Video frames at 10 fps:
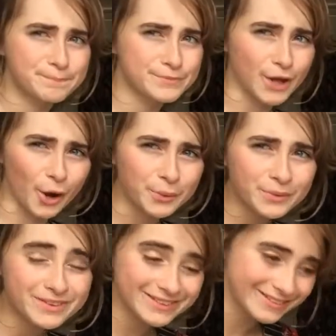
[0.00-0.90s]
No.
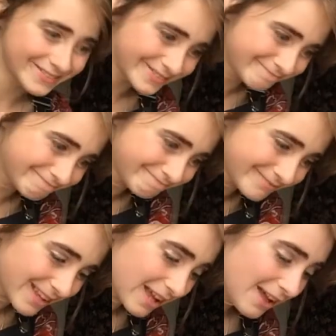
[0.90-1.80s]

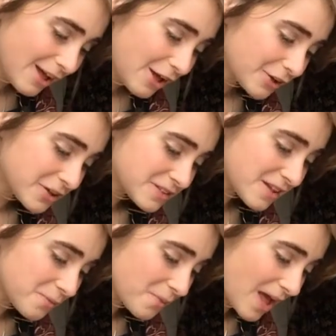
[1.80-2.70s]
Because
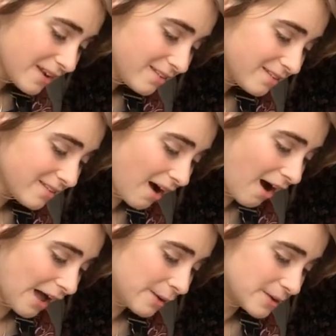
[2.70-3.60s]
when
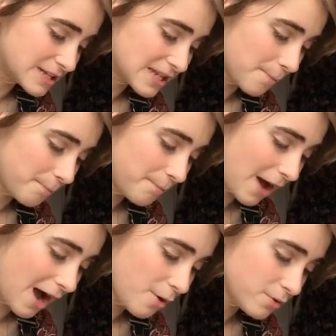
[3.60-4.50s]
I was
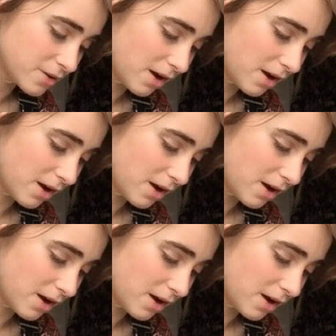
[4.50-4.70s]
about